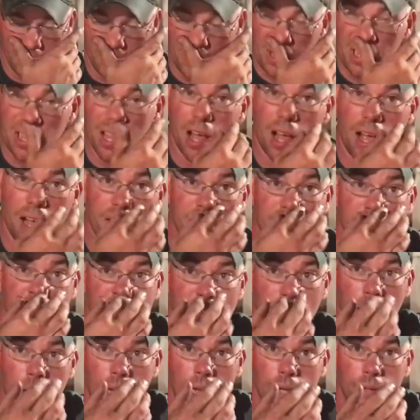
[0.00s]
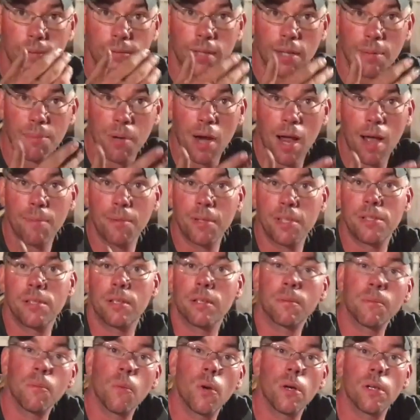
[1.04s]
We lost, uh, it probably
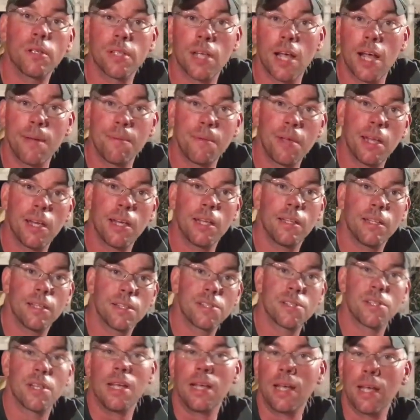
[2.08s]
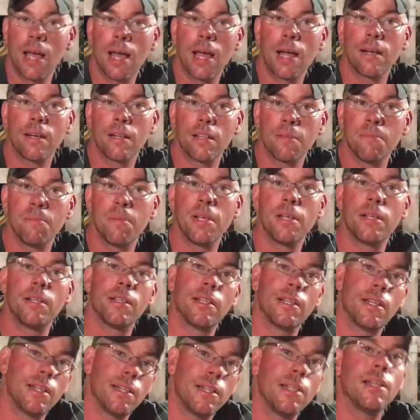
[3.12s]
took more time getting this thing onto the mill
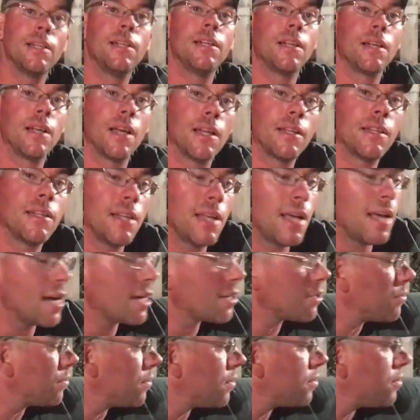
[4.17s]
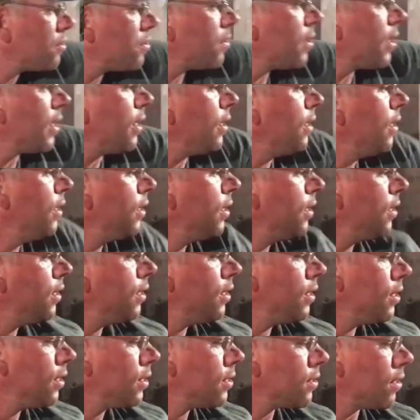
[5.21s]
than it did to cut the actual joint.
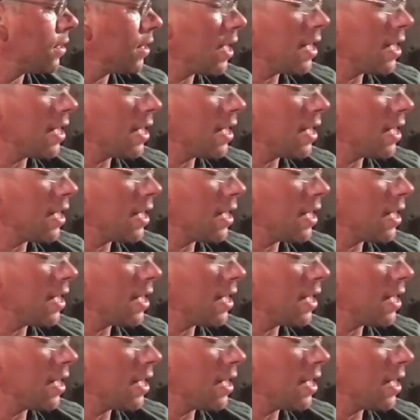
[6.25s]
So